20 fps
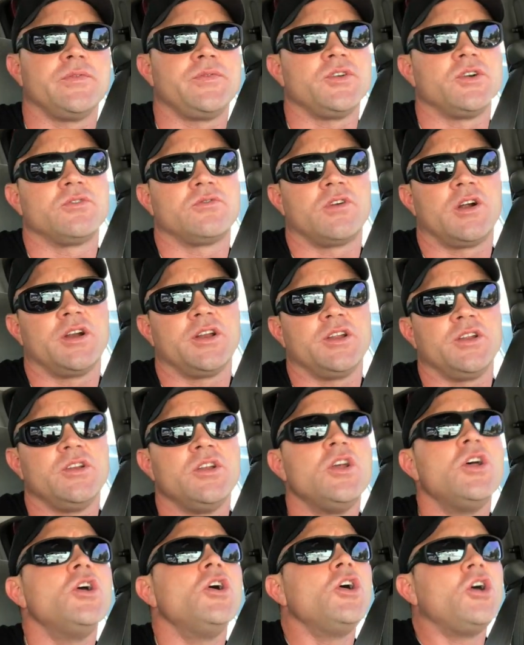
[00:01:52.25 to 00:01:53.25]
If you're running
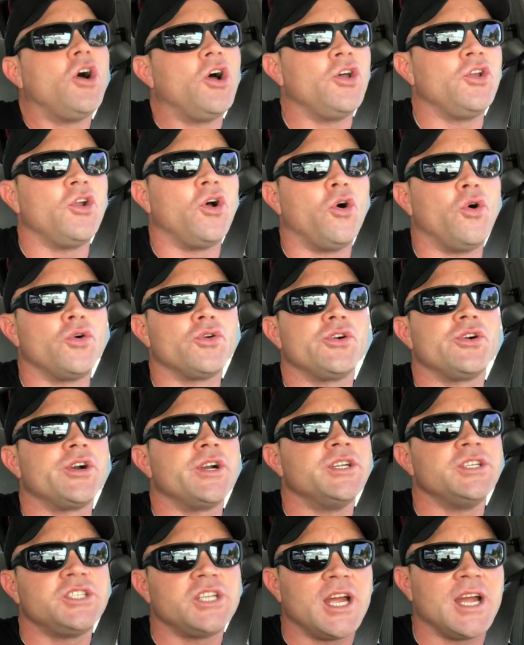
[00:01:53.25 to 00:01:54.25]
an
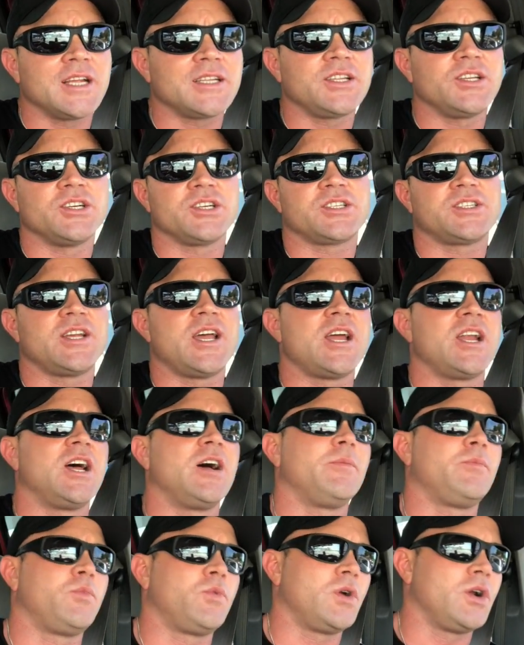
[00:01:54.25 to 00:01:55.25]
older injector
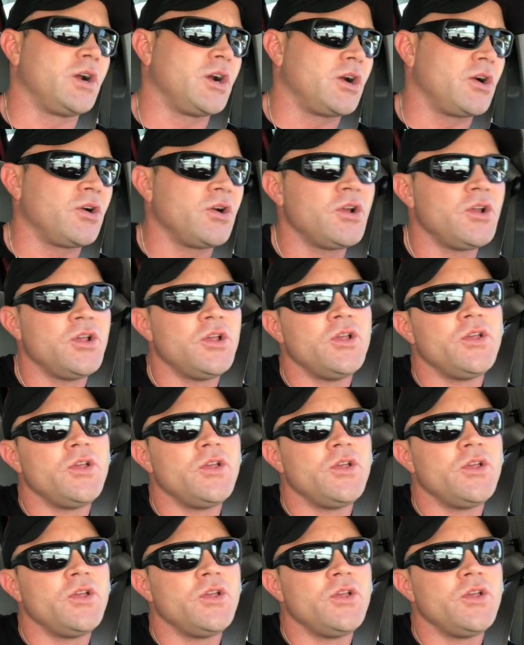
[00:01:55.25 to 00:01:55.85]
setup where